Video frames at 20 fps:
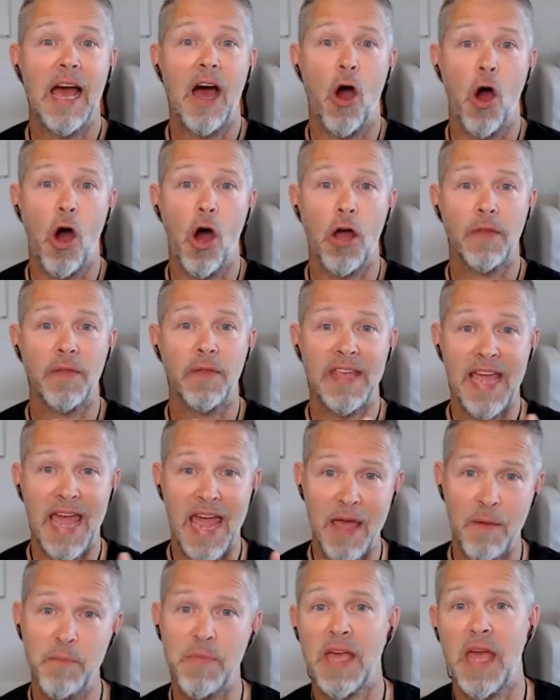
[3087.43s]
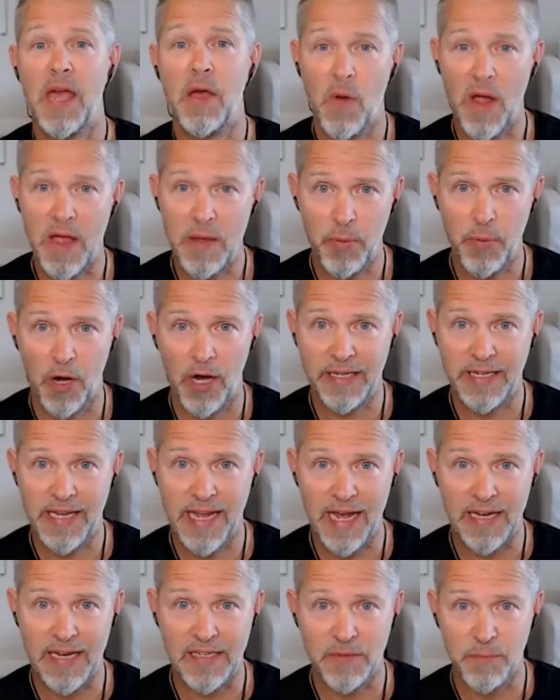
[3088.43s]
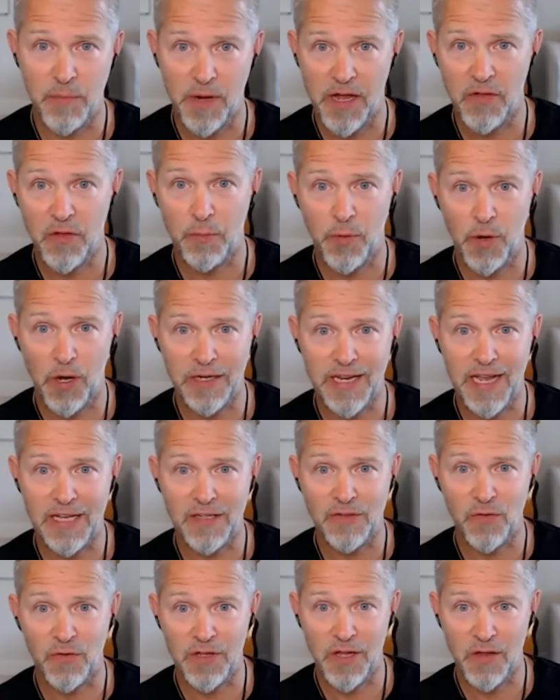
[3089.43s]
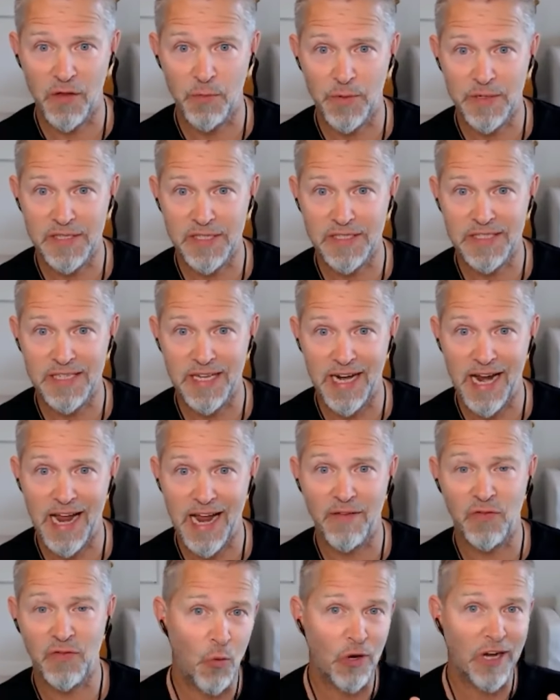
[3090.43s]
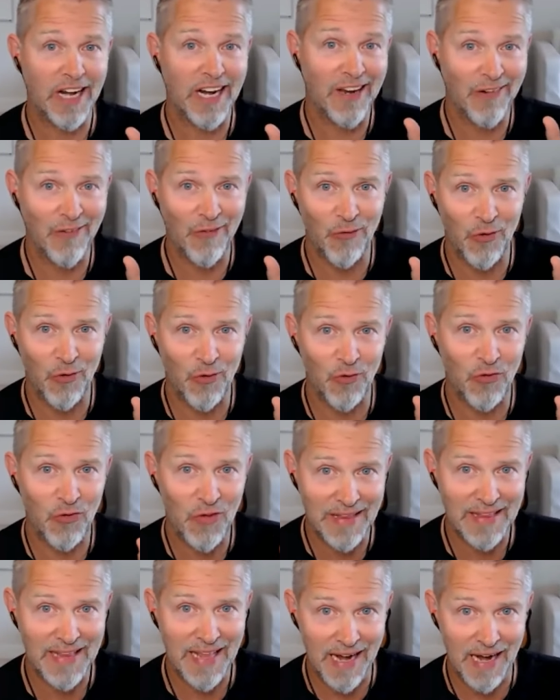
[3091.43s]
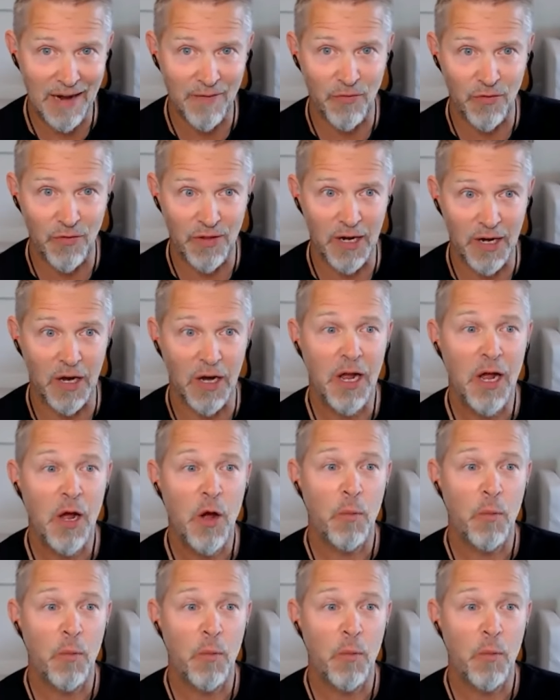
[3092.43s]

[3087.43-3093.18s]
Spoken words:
on the MBA Way podcast, my other podcast for the other business that I have. We'll set that up for there.